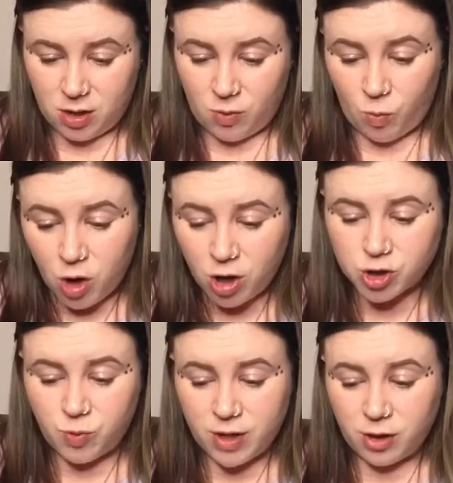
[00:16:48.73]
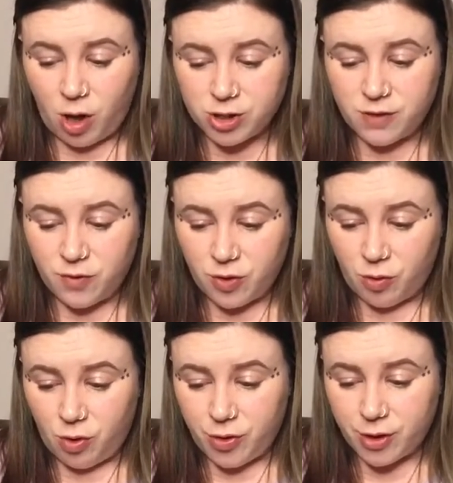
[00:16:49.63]
worked with lots of other
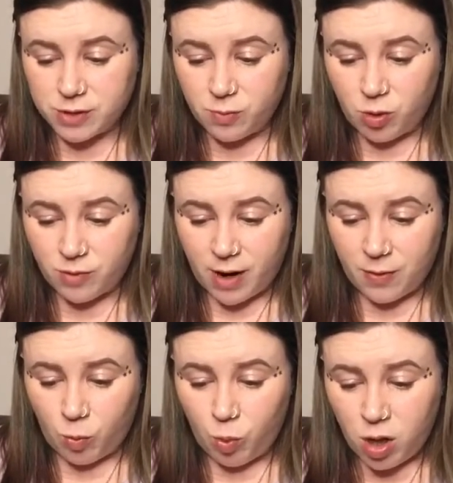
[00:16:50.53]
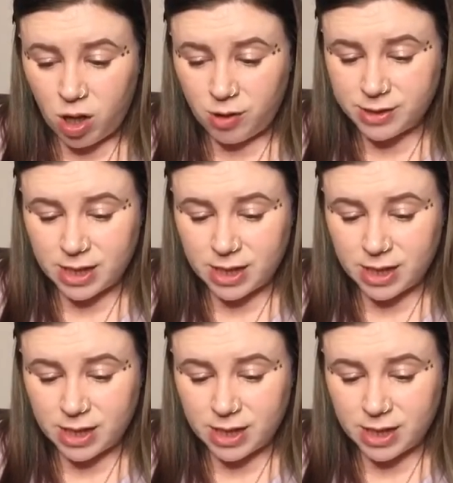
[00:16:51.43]
authors from all around the world.